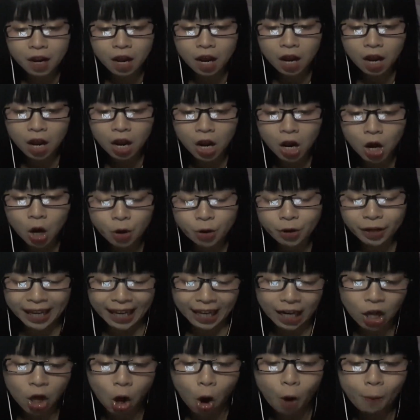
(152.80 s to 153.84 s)
no, you
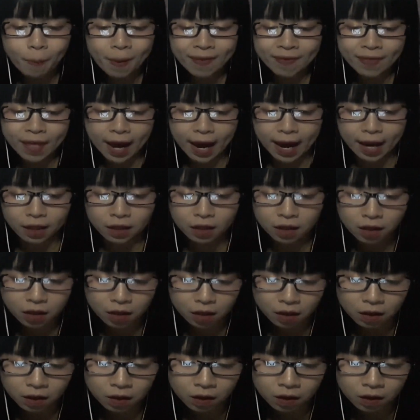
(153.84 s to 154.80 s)
cannot open that.